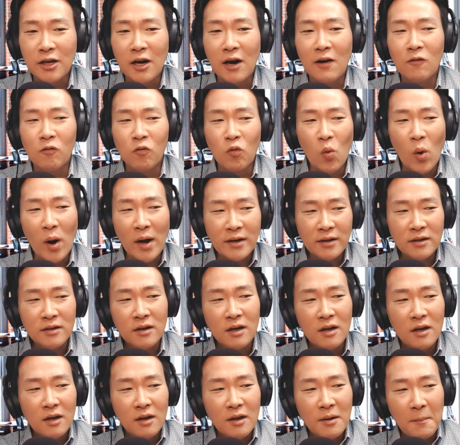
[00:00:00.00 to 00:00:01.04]
of one
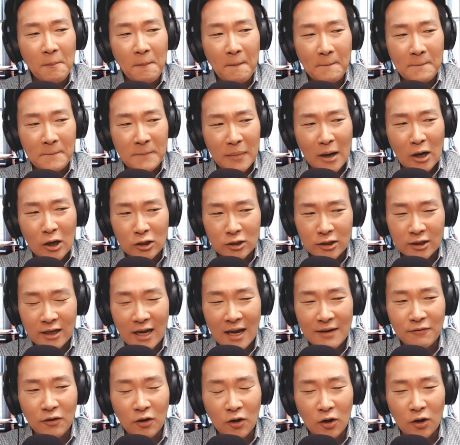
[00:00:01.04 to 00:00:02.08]
person
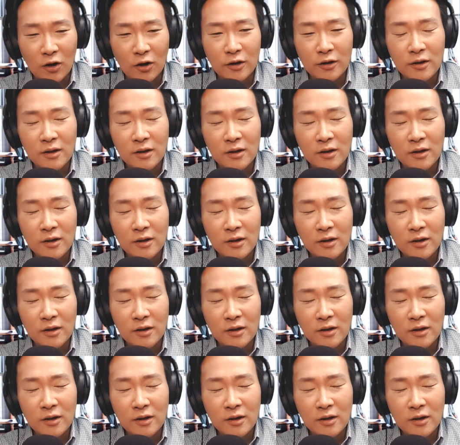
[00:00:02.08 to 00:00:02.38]
I've heard.